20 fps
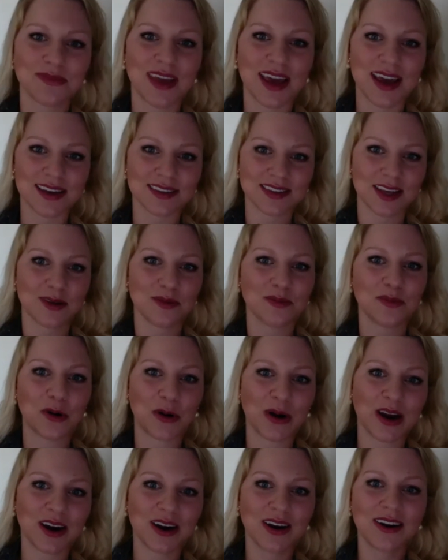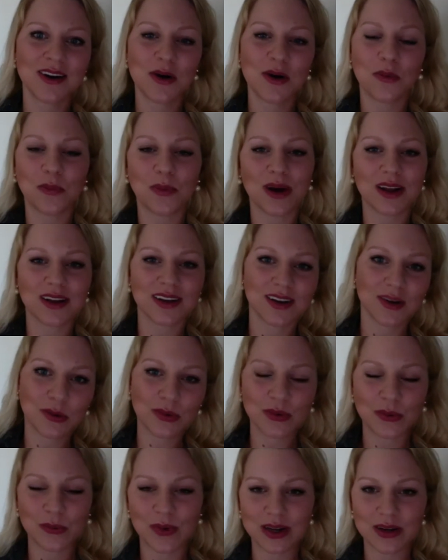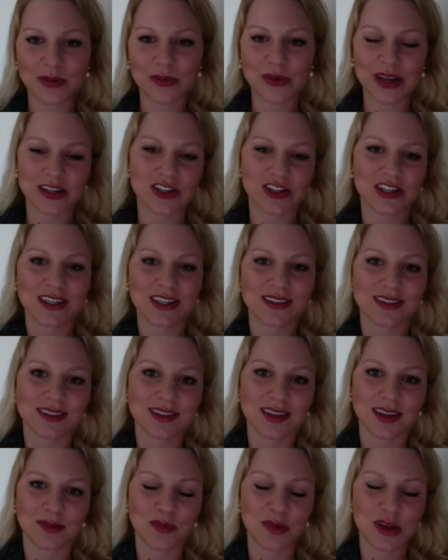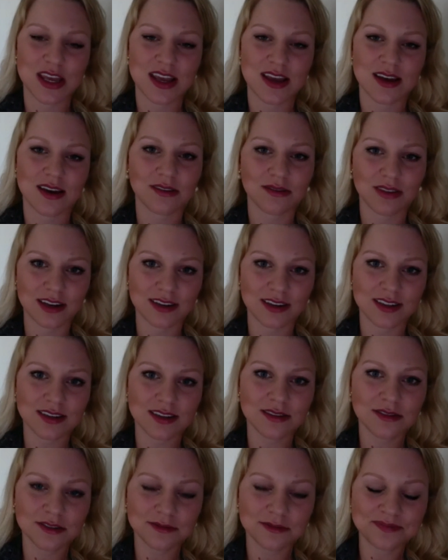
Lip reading: asking more, what questions can be effective?